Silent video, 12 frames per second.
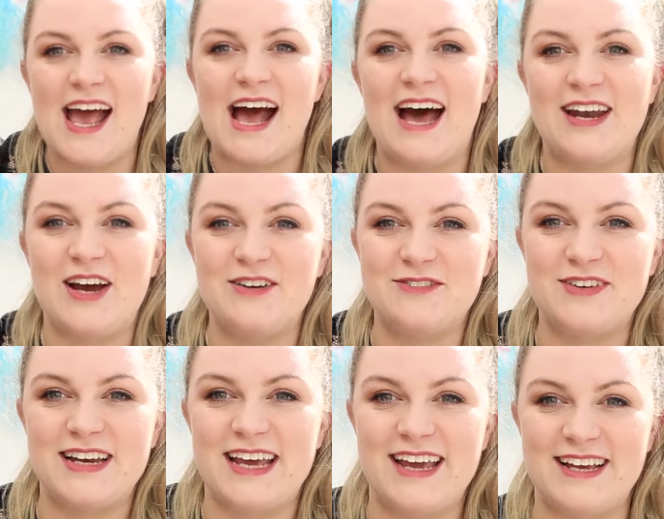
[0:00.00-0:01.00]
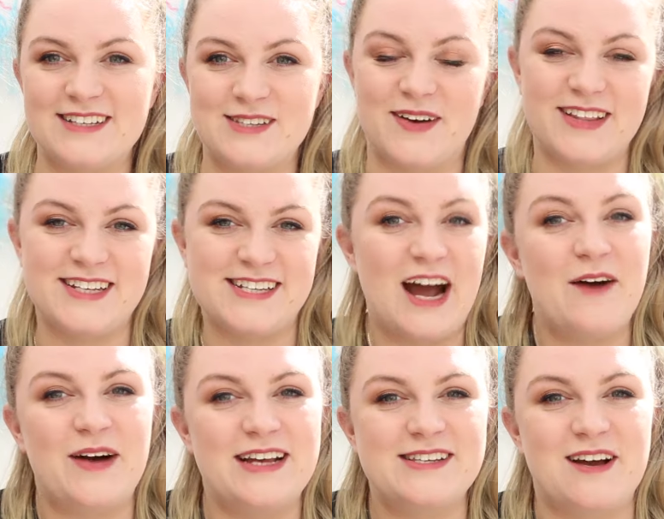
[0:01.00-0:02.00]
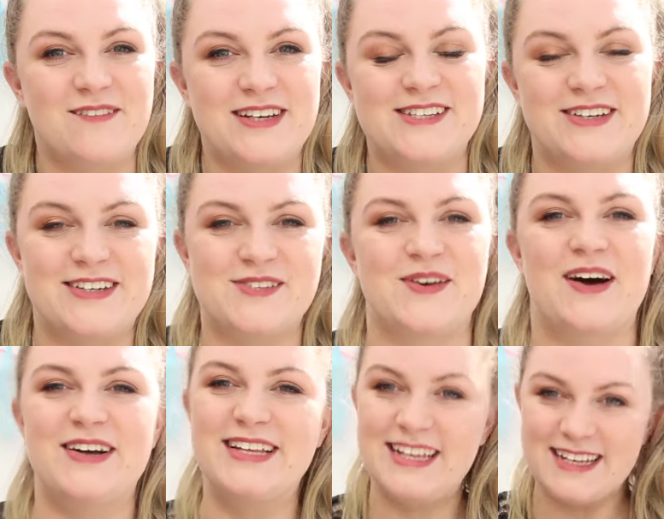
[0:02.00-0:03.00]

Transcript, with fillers: and hopefully some other DIYs coming soon as well.